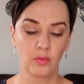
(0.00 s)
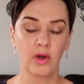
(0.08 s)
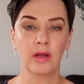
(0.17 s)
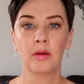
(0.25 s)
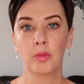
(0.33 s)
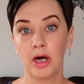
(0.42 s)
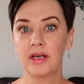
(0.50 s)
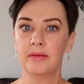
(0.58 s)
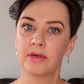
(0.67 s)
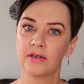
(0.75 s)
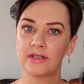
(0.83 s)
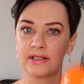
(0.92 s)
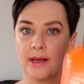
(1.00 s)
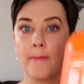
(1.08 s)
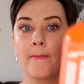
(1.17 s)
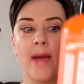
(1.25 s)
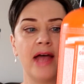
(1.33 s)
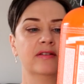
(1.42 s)
well partly because it's a
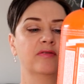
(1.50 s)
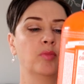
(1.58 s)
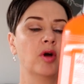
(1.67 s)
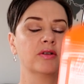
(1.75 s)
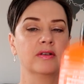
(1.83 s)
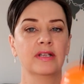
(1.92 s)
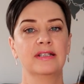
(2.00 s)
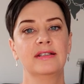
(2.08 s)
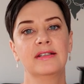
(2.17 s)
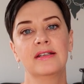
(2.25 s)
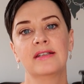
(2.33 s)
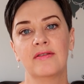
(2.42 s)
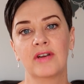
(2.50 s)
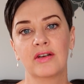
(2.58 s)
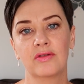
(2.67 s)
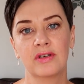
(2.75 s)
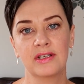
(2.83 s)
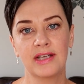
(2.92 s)
massive bottle this is a
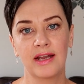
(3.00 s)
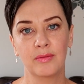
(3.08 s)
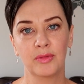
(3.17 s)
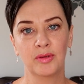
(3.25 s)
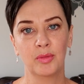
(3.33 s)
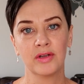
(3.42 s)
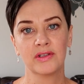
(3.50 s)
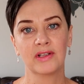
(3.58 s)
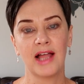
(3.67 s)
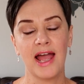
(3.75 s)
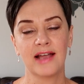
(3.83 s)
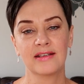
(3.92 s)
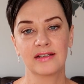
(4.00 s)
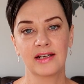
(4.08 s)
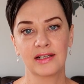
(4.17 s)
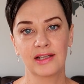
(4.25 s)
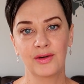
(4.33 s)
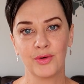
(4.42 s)
710ml bottle I
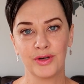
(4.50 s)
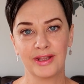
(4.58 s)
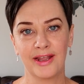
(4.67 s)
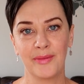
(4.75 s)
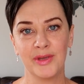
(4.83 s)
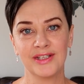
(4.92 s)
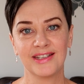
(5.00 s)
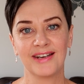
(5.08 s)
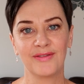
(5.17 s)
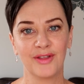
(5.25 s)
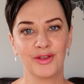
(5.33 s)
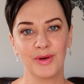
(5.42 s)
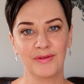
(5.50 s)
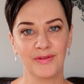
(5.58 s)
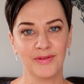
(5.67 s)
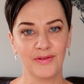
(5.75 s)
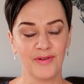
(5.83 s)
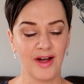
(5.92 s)
accidentally ordered them instead of the
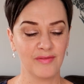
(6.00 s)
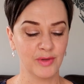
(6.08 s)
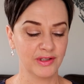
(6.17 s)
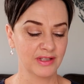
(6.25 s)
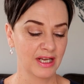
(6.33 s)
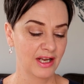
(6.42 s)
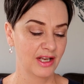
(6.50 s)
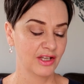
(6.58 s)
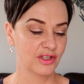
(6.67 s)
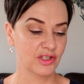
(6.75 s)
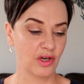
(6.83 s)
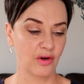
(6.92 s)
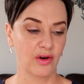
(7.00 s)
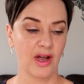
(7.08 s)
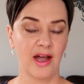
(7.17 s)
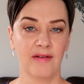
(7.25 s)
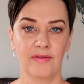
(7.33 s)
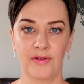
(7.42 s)
355ml so
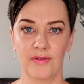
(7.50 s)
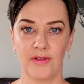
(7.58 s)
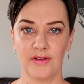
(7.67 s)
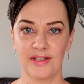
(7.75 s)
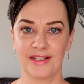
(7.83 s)
I have a few of those